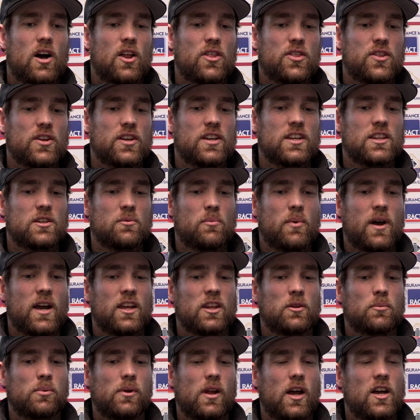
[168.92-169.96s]
I think in the
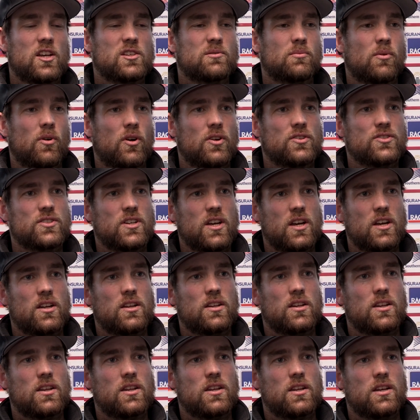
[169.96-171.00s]
back of the players' minds,
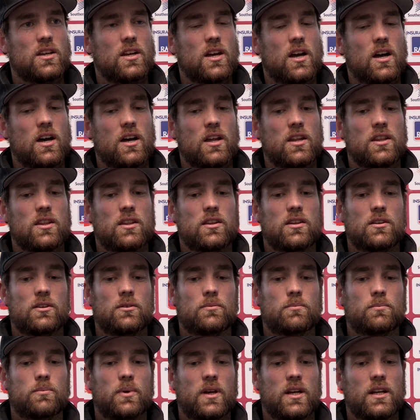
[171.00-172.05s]

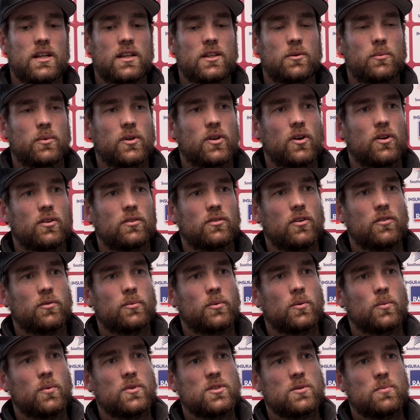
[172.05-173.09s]
the beating that we got off
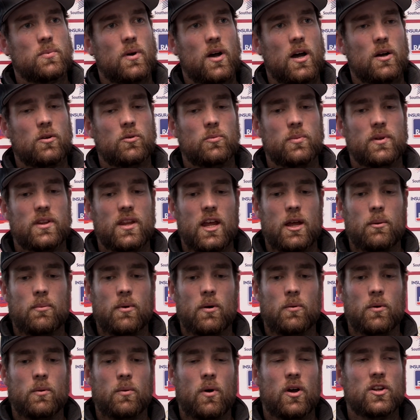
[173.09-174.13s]
them at Windsor Park will be there,
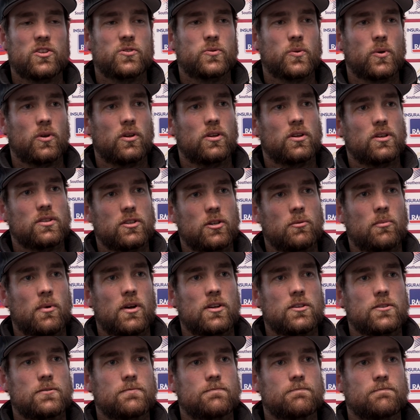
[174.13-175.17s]
but we won't dwell on it too
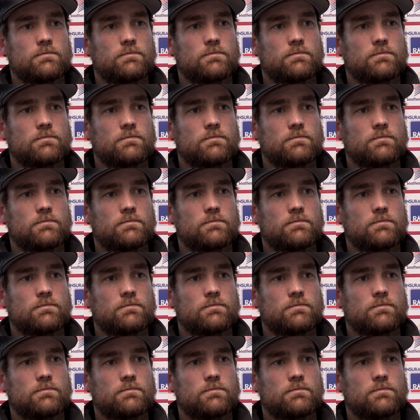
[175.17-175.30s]
much.